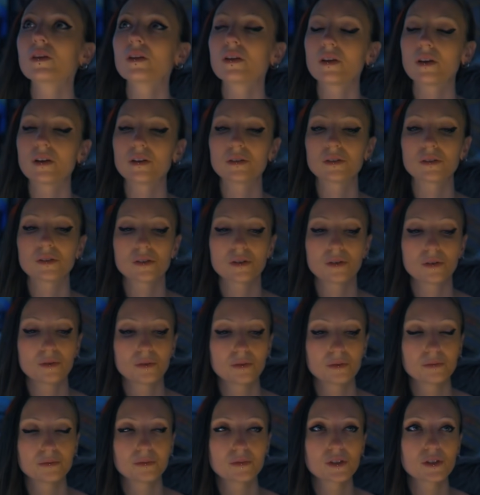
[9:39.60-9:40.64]
I don't know.
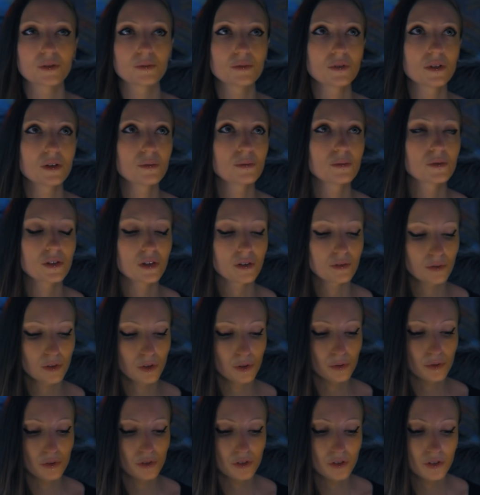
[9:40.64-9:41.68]
Sometimes I've
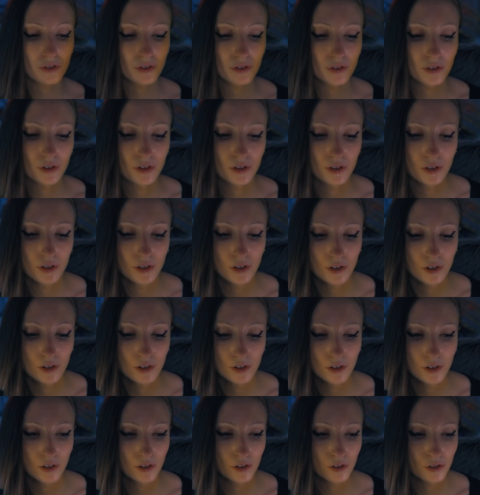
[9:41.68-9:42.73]
used
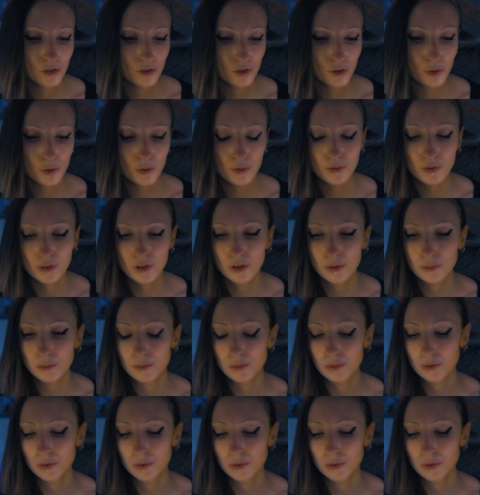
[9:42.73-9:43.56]
two of them.